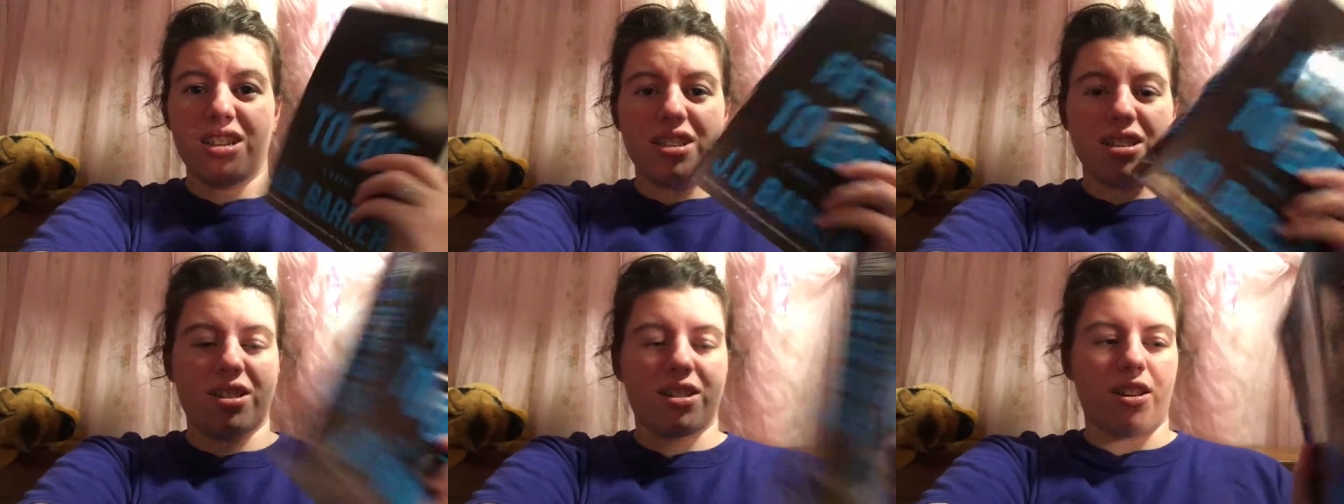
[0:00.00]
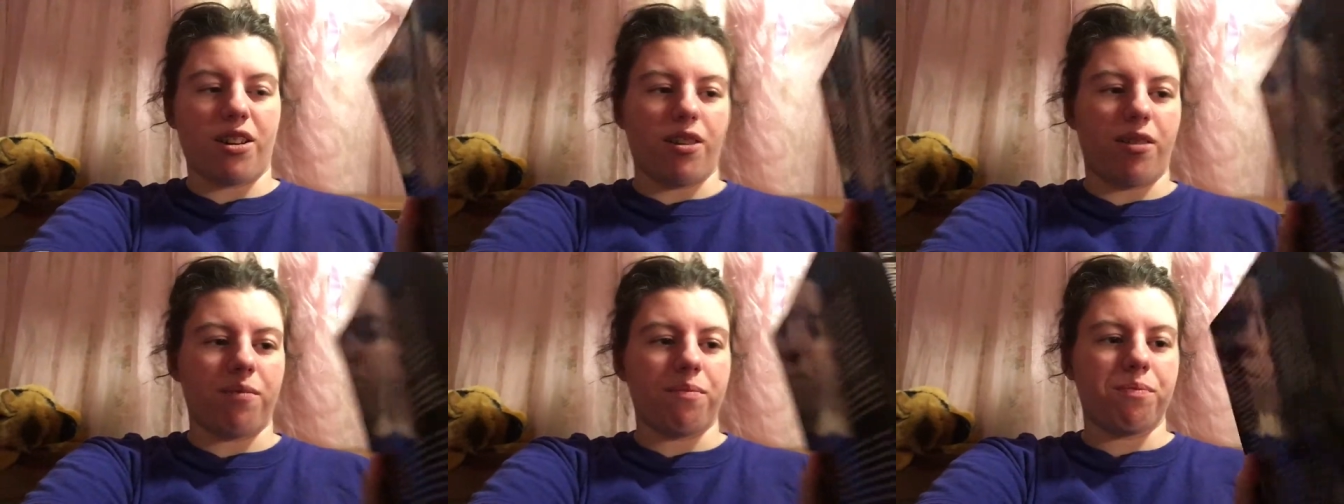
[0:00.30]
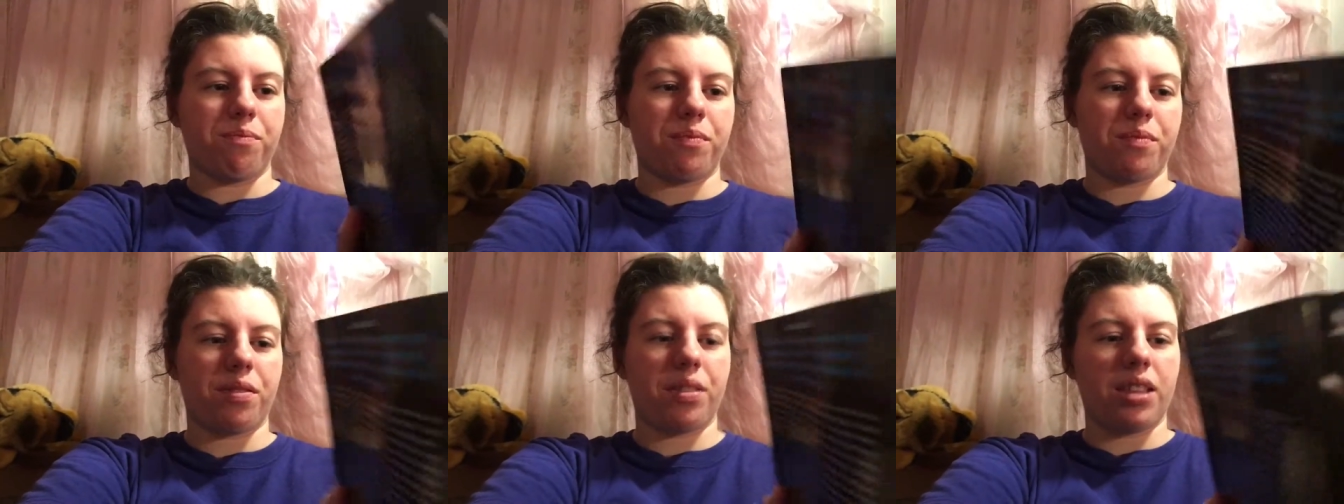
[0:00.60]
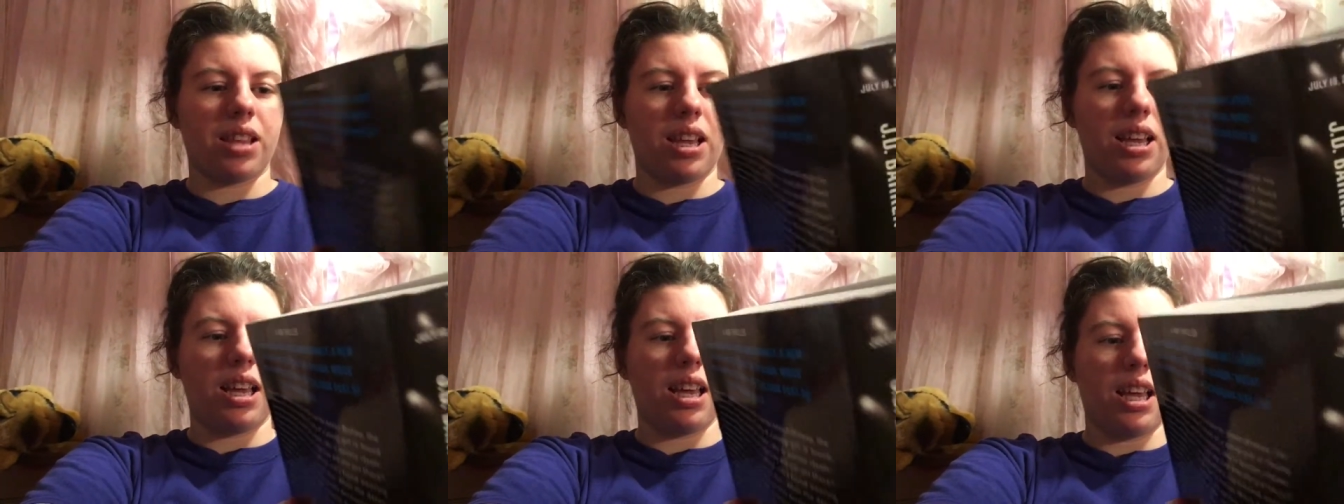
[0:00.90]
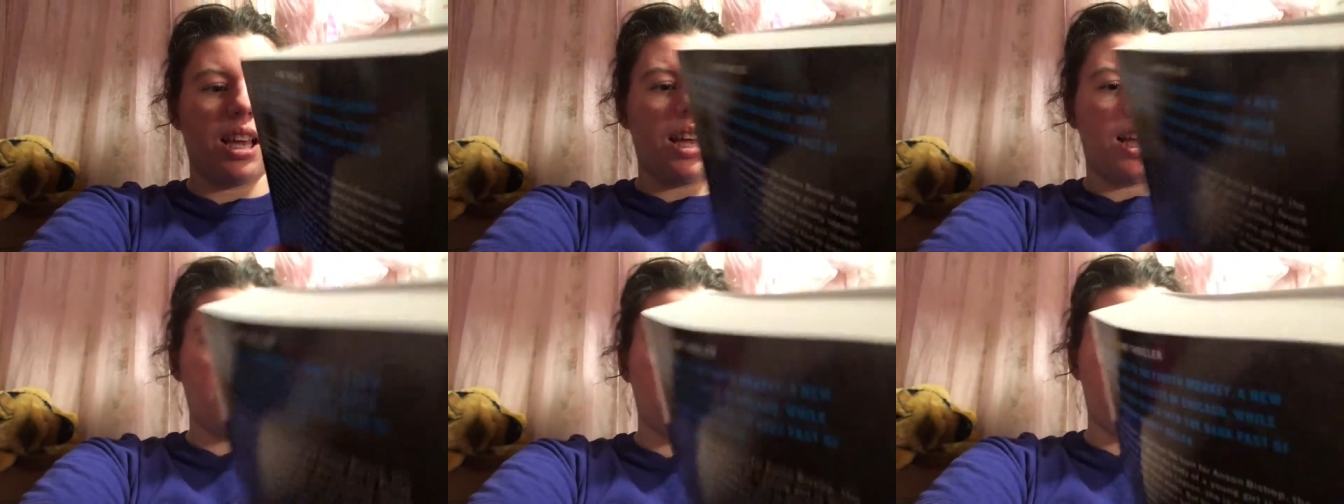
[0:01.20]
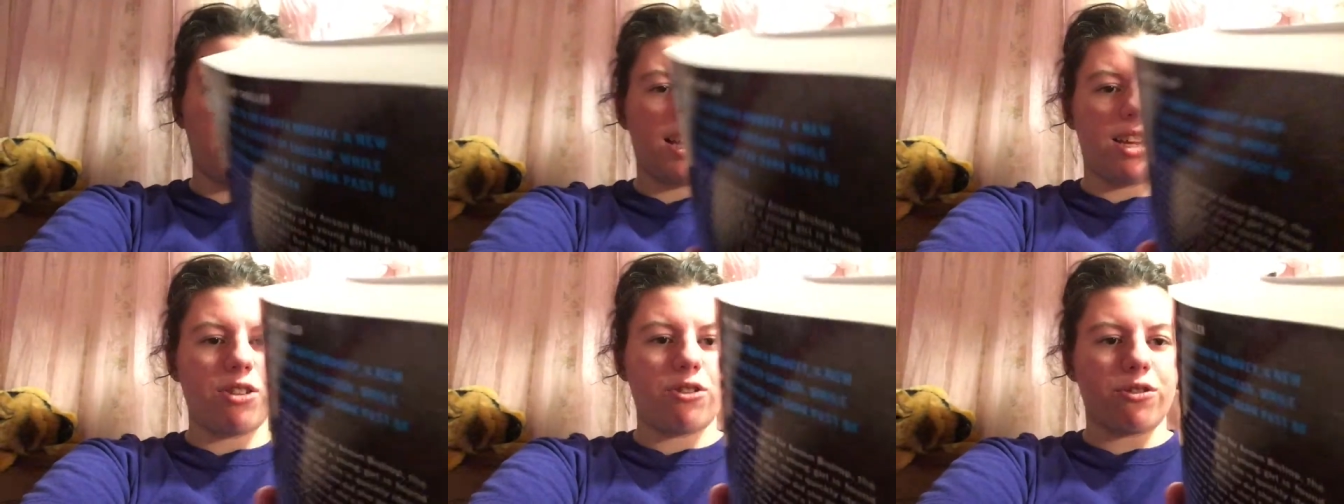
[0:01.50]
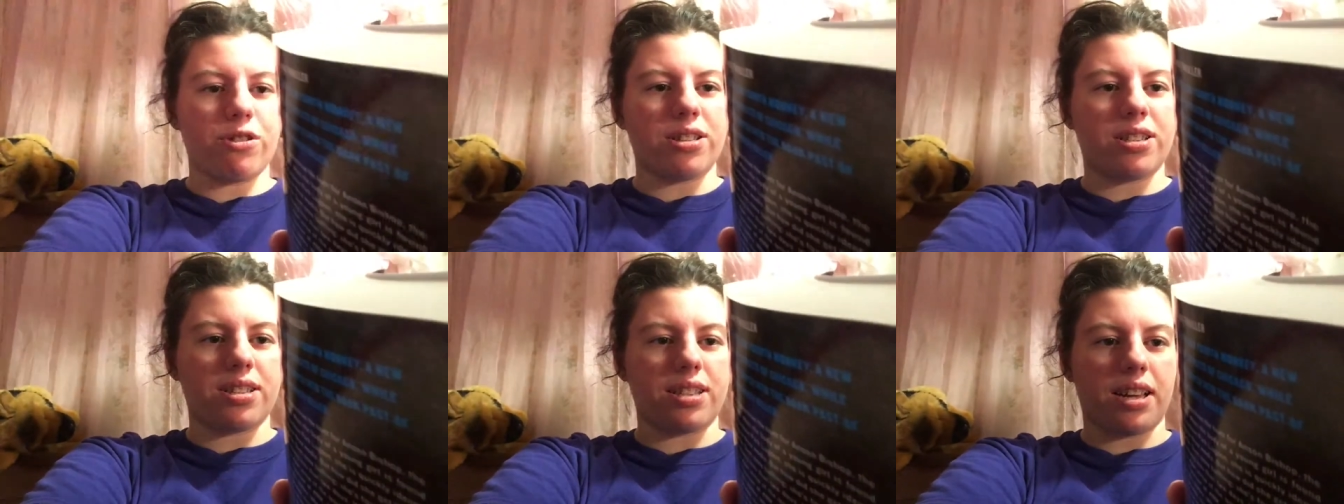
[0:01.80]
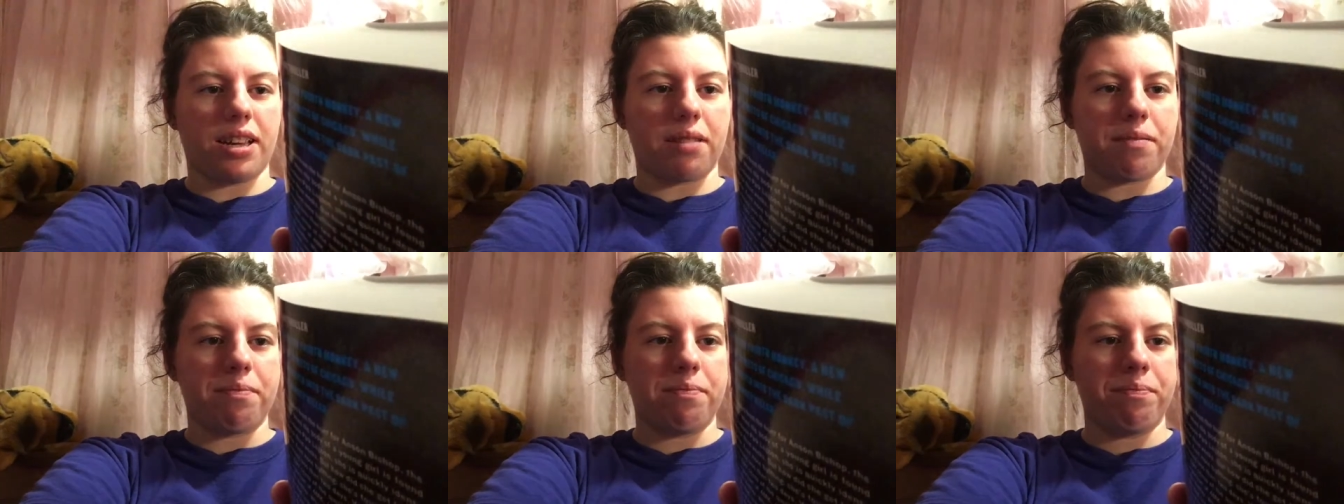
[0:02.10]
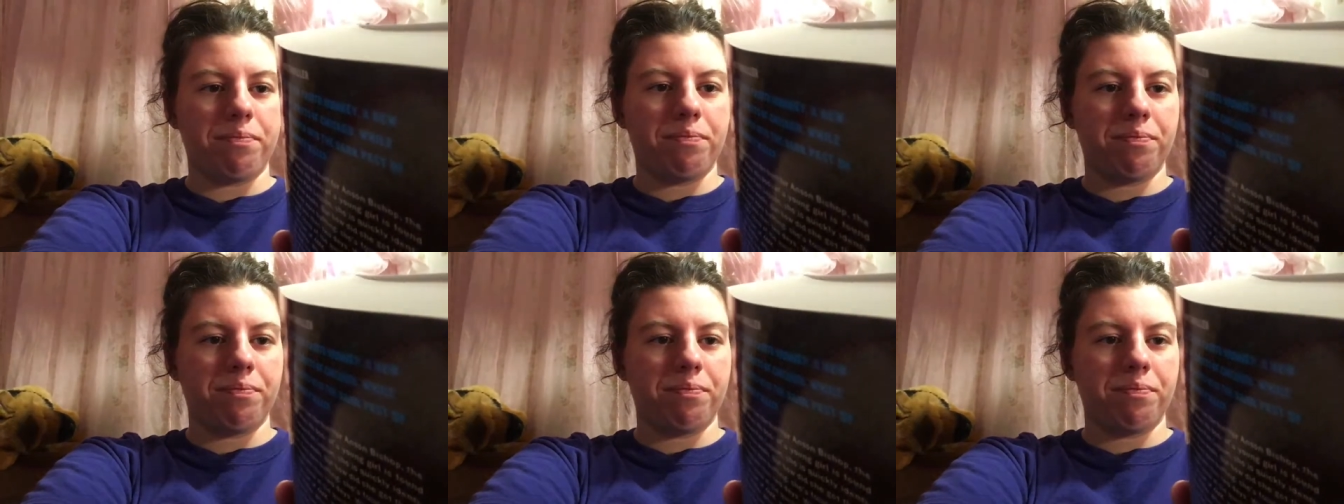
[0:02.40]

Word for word: So, interesting.